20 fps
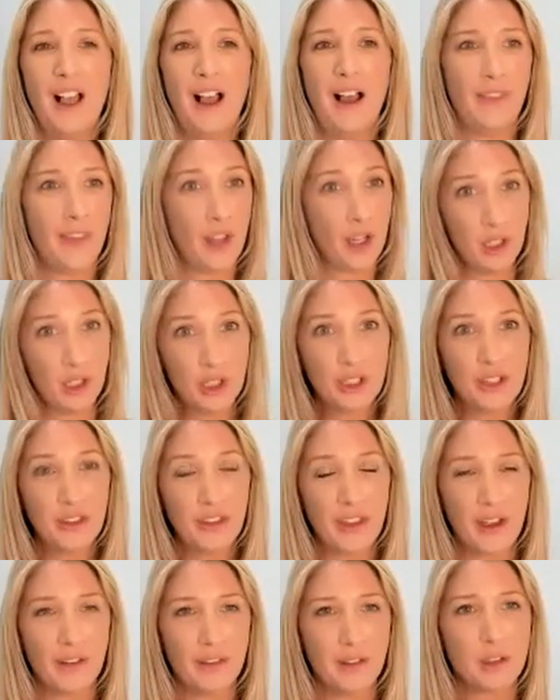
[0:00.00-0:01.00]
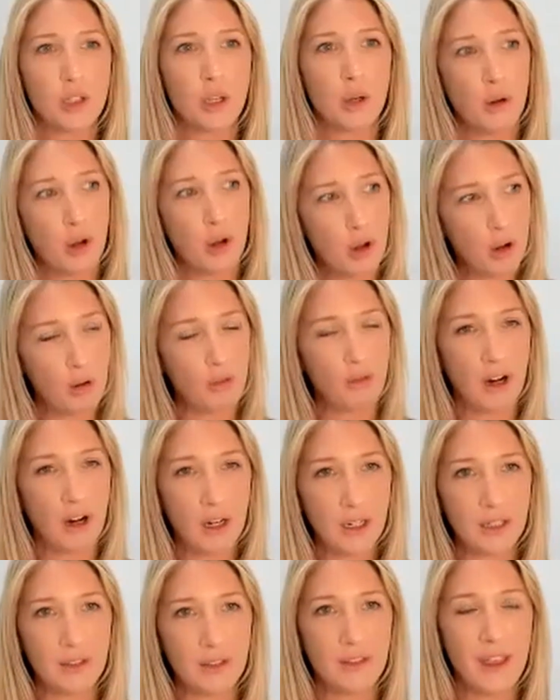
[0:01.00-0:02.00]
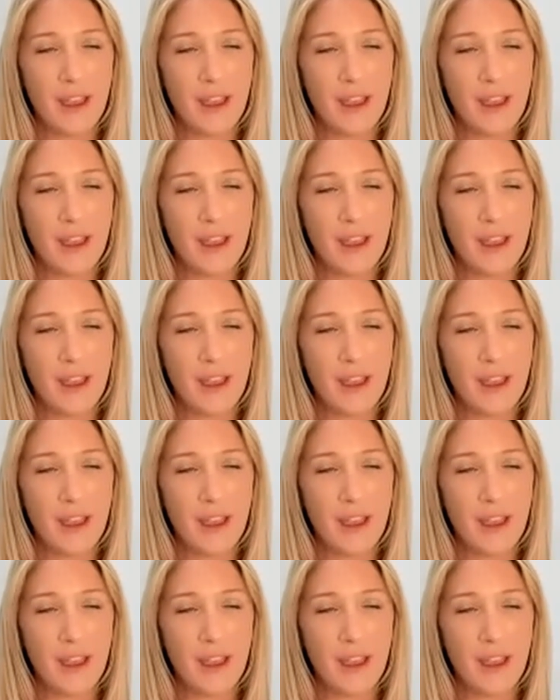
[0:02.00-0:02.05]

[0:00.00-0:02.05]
And they'll look at that and they'll go, oh, right,